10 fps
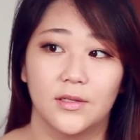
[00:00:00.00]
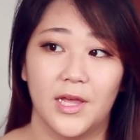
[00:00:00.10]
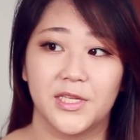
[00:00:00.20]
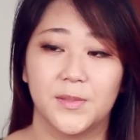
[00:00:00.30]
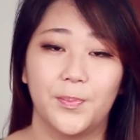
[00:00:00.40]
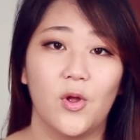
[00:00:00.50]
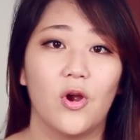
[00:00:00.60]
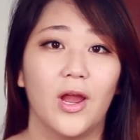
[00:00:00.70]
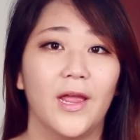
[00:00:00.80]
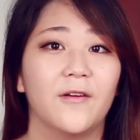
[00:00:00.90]

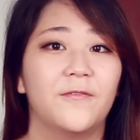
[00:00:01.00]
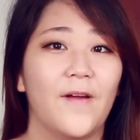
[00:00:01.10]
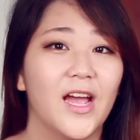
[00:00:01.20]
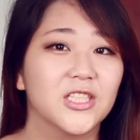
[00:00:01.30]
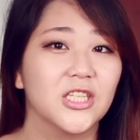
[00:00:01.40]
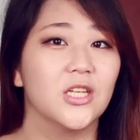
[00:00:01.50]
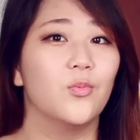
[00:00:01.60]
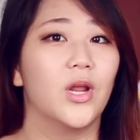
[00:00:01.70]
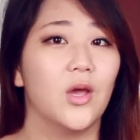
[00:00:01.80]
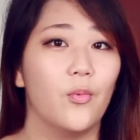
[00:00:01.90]
exploring fashion and
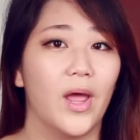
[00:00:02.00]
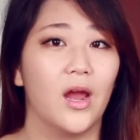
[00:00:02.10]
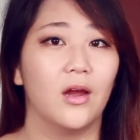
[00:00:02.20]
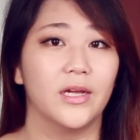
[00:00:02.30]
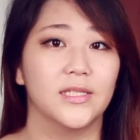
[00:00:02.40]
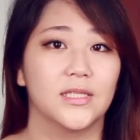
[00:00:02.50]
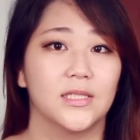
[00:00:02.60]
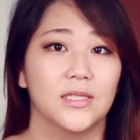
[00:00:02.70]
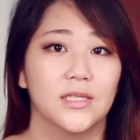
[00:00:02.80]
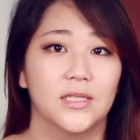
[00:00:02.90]
what I wear is
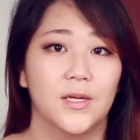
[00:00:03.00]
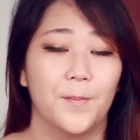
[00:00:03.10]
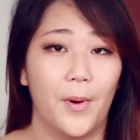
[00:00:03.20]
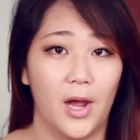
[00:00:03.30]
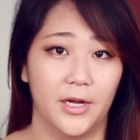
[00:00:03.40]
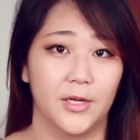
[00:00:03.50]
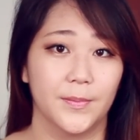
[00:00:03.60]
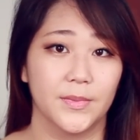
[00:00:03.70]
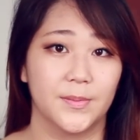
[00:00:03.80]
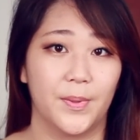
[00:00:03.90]

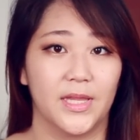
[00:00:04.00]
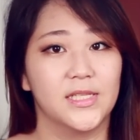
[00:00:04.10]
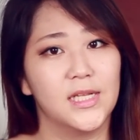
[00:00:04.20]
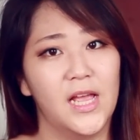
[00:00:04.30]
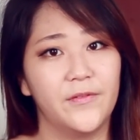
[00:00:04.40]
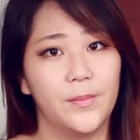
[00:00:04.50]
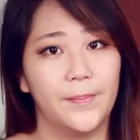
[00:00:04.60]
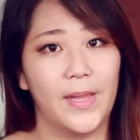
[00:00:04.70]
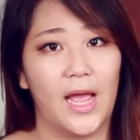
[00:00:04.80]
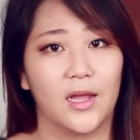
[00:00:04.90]
bottoms, but they still have to be
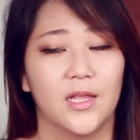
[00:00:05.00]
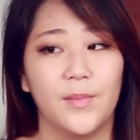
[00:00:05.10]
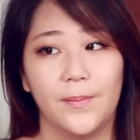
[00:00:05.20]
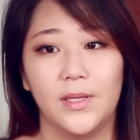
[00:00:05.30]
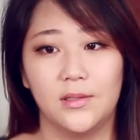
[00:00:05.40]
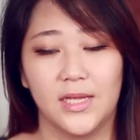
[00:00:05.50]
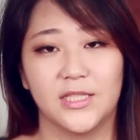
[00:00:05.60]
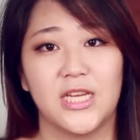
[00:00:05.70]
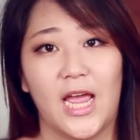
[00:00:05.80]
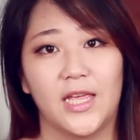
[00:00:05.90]
black, and maybe
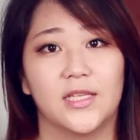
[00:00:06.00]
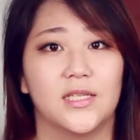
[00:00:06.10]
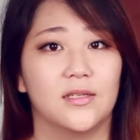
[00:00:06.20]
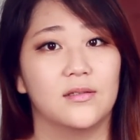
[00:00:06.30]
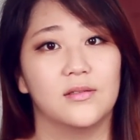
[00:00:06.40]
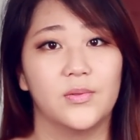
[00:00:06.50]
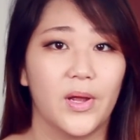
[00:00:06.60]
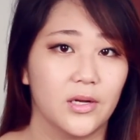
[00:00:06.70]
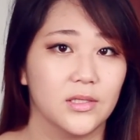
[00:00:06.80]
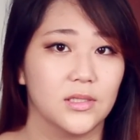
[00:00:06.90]
like jackets and
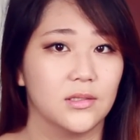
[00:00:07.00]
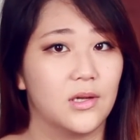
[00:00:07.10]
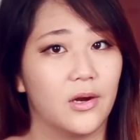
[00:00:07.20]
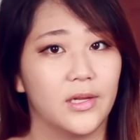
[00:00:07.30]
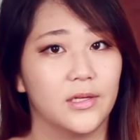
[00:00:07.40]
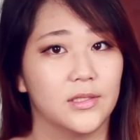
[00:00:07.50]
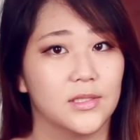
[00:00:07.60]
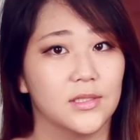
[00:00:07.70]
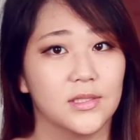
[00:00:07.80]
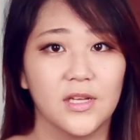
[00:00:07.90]
sweaters and
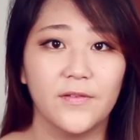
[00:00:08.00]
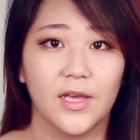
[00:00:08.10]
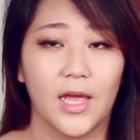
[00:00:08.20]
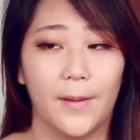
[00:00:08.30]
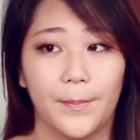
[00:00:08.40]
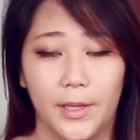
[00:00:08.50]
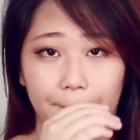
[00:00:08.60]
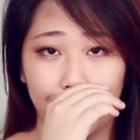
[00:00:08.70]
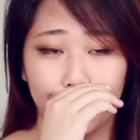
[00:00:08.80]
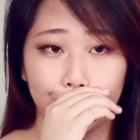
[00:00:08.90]
cardigans and stuff like that. But
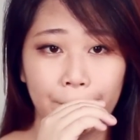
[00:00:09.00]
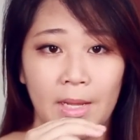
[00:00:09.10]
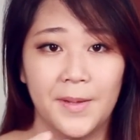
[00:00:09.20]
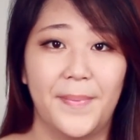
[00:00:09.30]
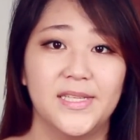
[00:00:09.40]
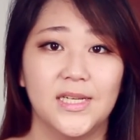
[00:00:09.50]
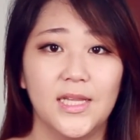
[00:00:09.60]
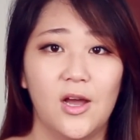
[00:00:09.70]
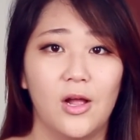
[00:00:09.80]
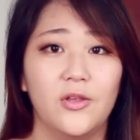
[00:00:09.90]

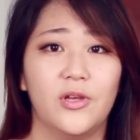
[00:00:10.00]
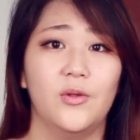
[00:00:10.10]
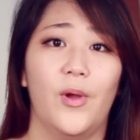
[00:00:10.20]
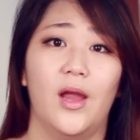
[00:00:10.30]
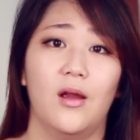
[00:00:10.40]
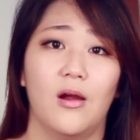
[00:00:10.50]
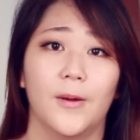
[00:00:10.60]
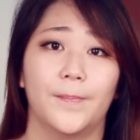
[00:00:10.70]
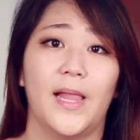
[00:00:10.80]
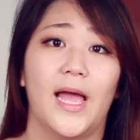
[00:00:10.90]
basically, all you can wear
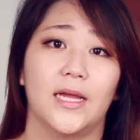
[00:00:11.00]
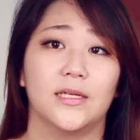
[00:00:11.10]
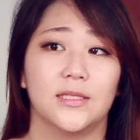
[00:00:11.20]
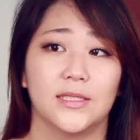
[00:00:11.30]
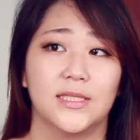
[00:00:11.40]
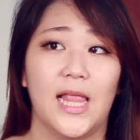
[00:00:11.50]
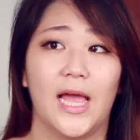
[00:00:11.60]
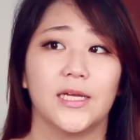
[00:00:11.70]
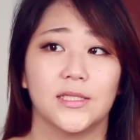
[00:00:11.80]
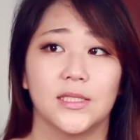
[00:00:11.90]
are black
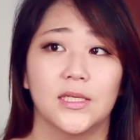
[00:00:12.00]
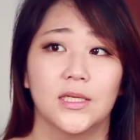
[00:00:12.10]
slacks,